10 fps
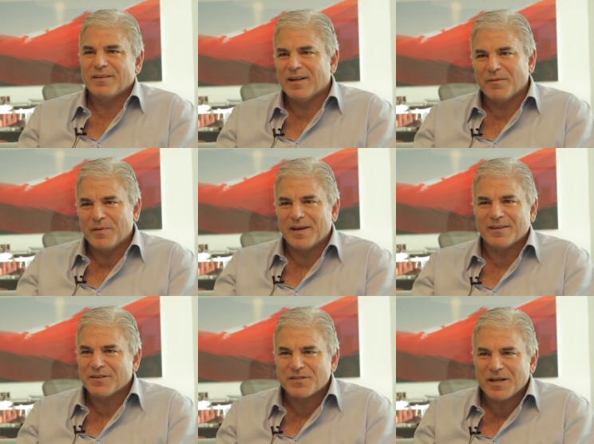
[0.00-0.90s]
not
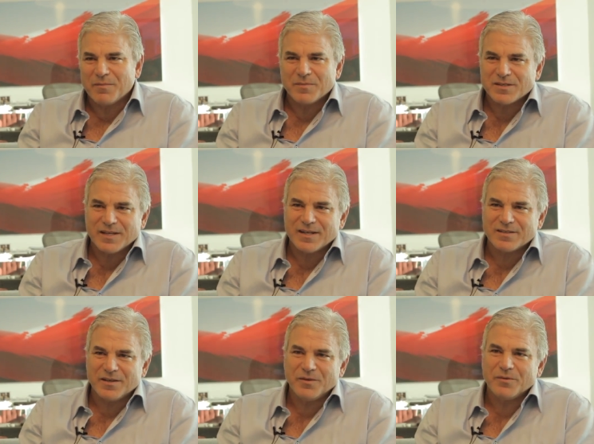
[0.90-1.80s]
making the same mistakes
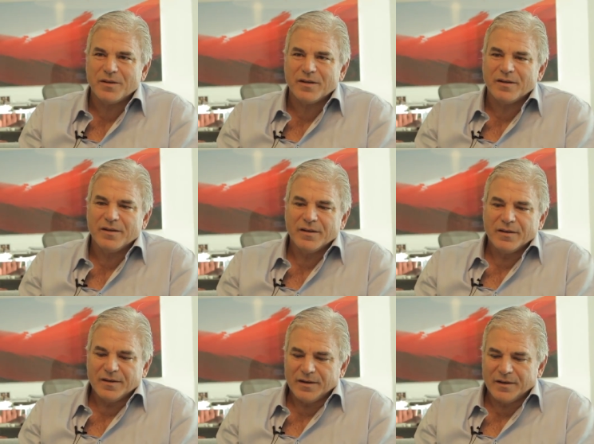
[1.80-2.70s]
that you did,
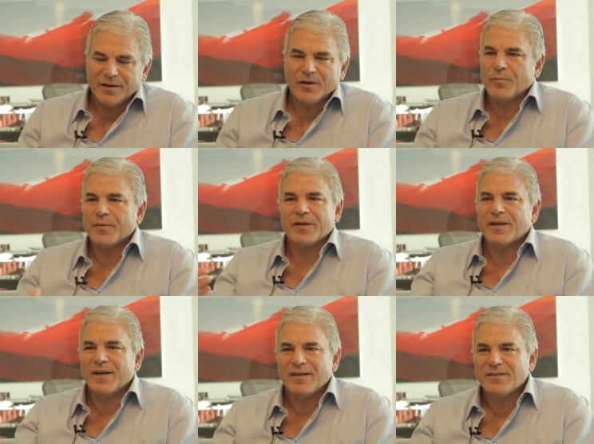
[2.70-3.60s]
uh, helping
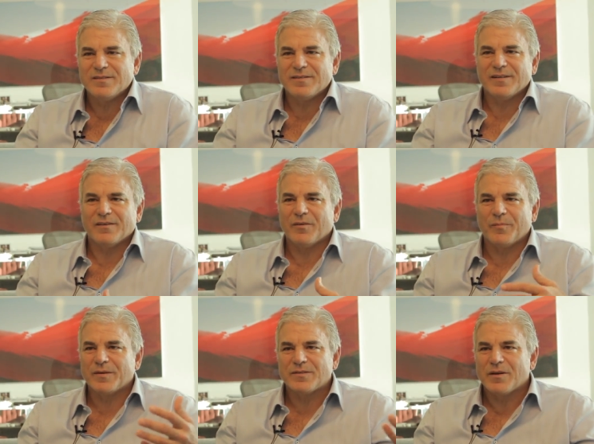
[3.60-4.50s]
kids, you know,
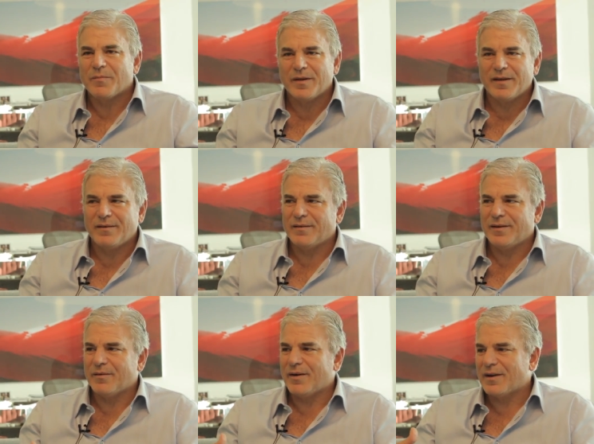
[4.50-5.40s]
helping somebody,
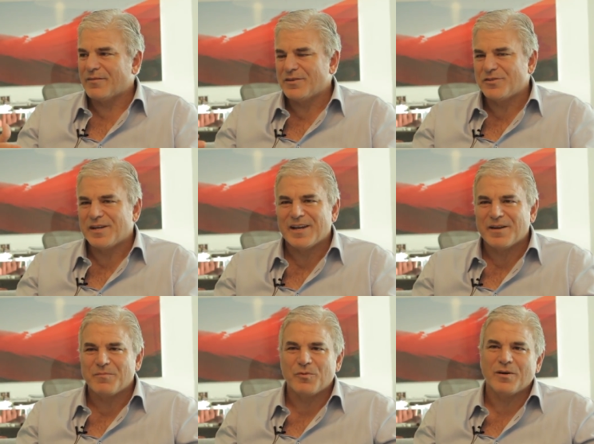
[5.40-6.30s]
you know, out of a
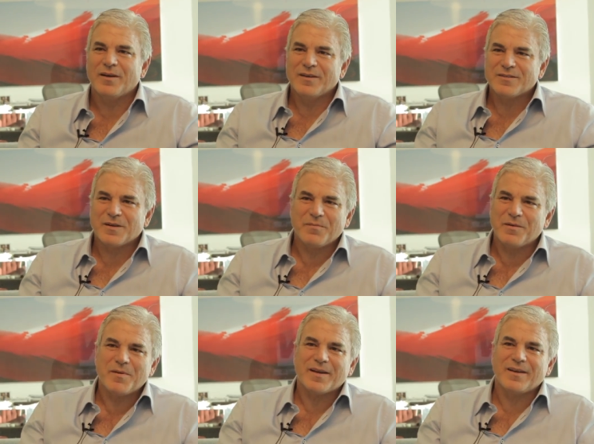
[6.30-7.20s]
jam or
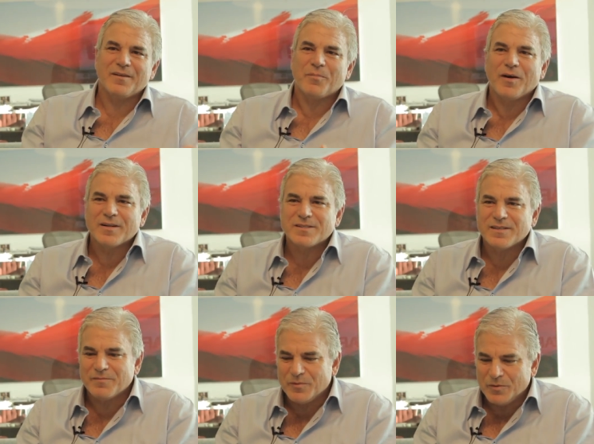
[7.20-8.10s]
somebody making a
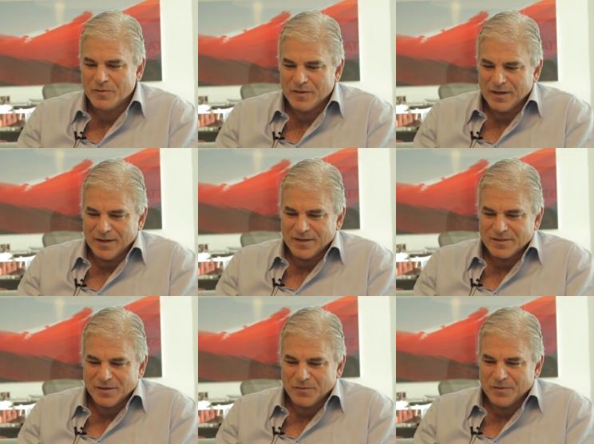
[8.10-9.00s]
positive move.
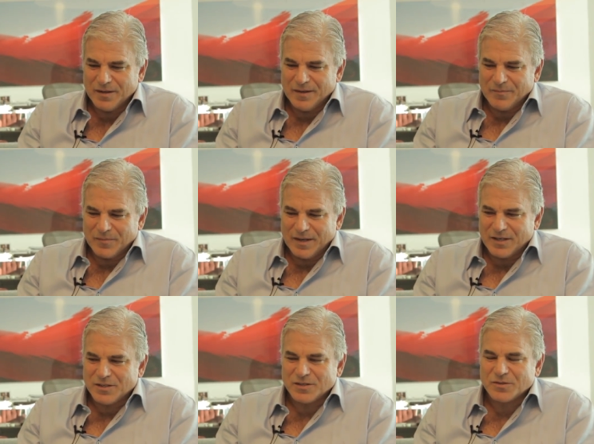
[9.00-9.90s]
So
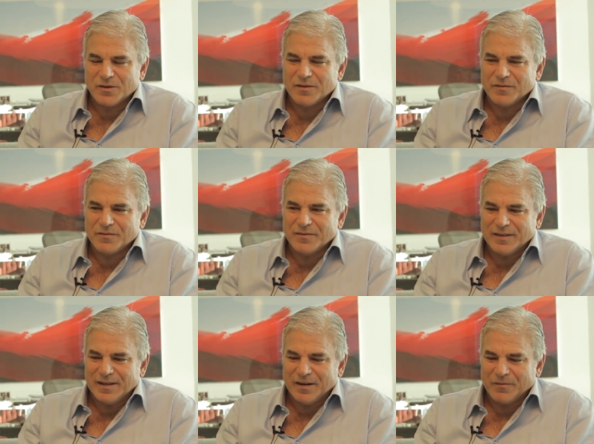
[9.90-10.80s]
it's just sort of,
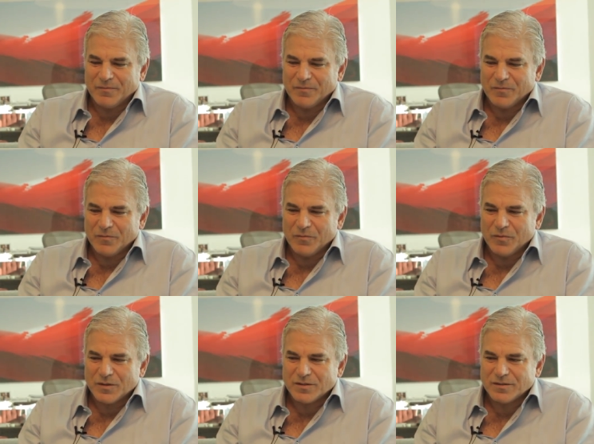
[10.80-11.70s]
you know,
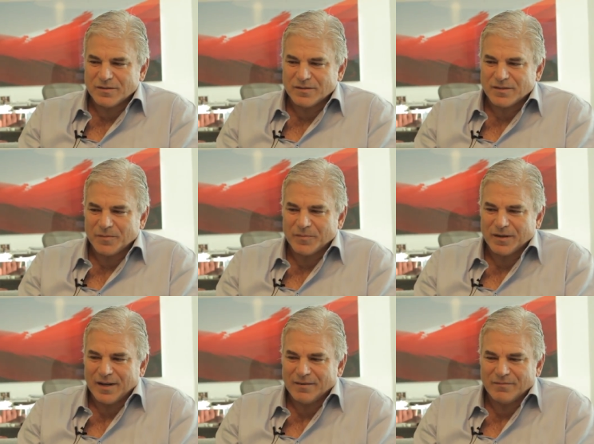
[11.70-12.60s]
was
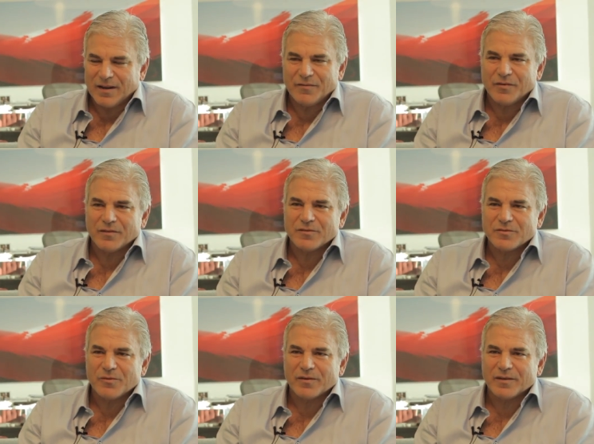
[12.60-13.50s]
something I, I felt
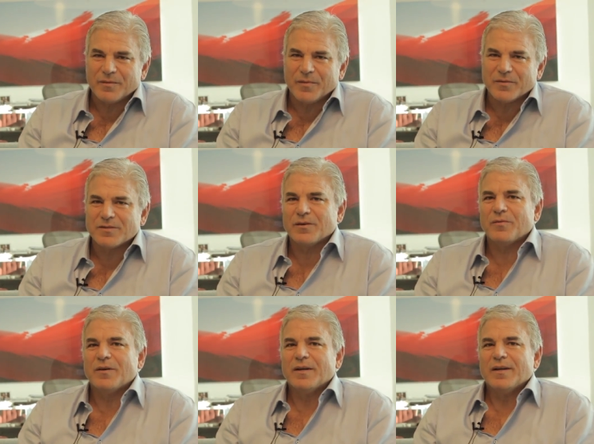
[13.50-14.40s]
strongly about. So,